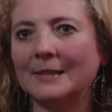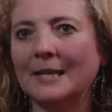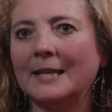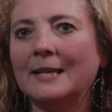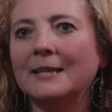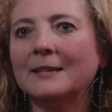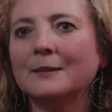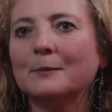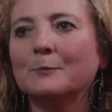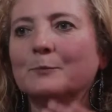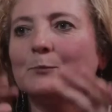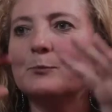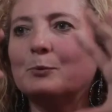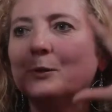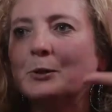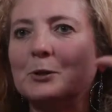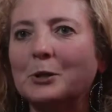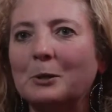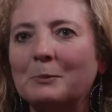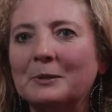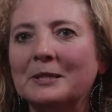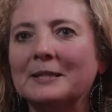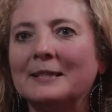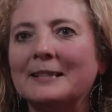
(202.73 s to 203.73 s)
in a
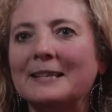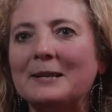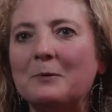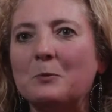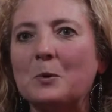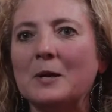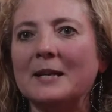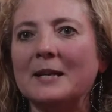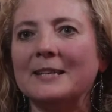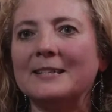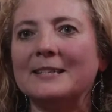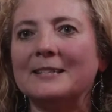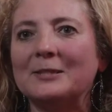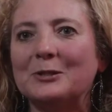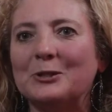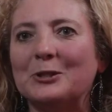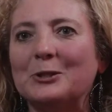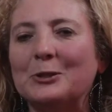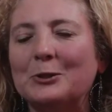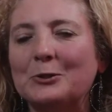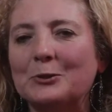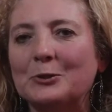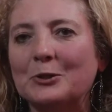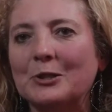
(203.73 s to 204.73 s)
predominantly white
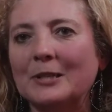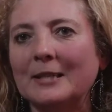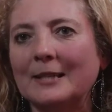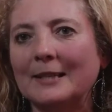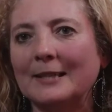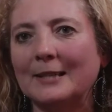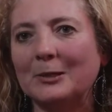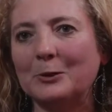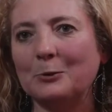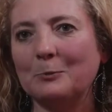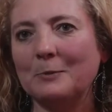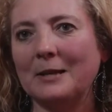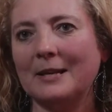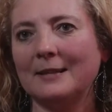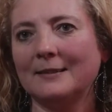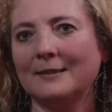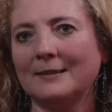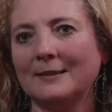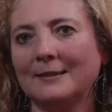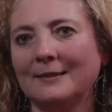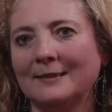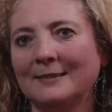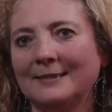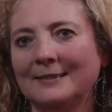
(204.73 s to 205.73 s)
institution like UMass?